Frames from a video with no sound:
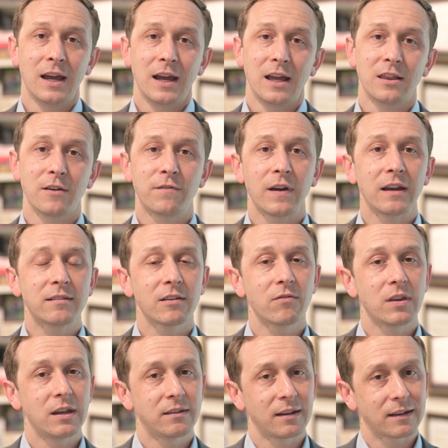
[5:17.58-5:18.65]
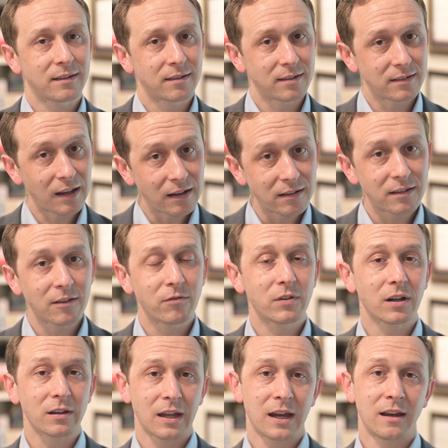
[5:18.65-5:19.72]
In the face of these extensive
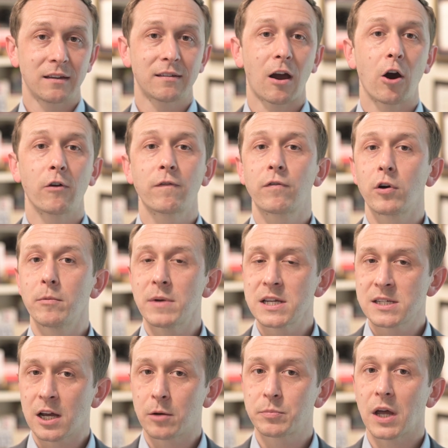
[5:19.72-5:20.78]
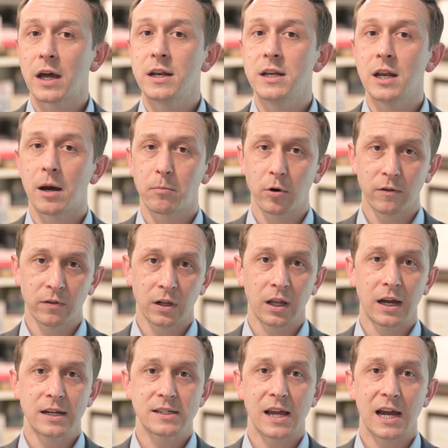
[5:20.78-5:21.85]
delays, our firm has helped a number of
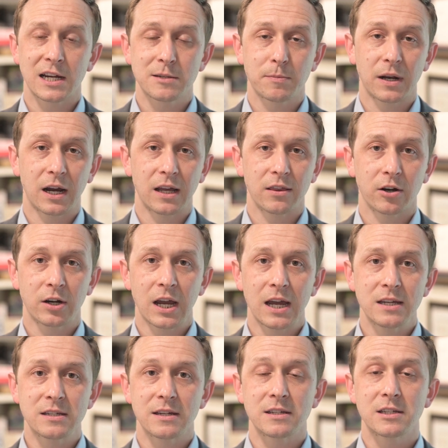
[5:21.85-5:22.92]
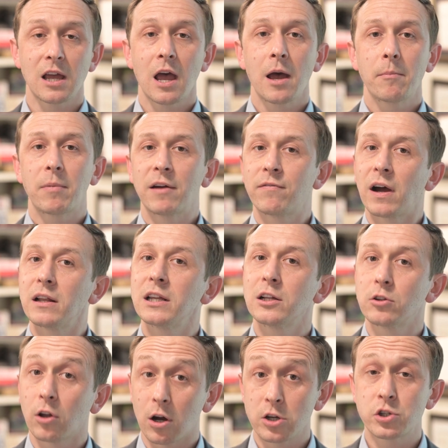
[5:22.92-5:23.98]
clients expedite their cases by
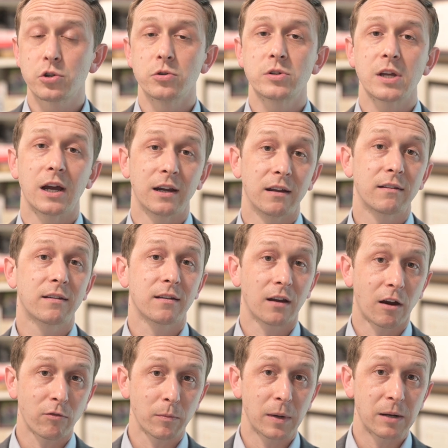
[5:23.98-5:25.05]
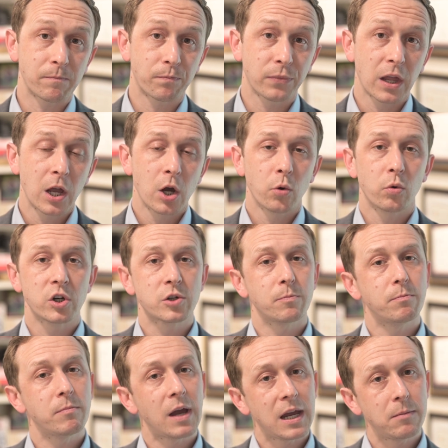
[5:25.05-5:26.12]
filing lawsuits against the government, which
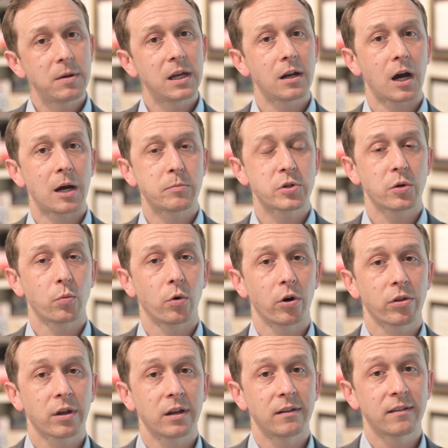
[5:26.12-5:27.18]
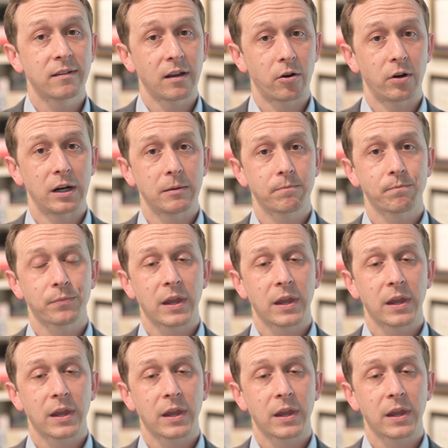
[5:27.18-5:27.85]
may be an option worth considering.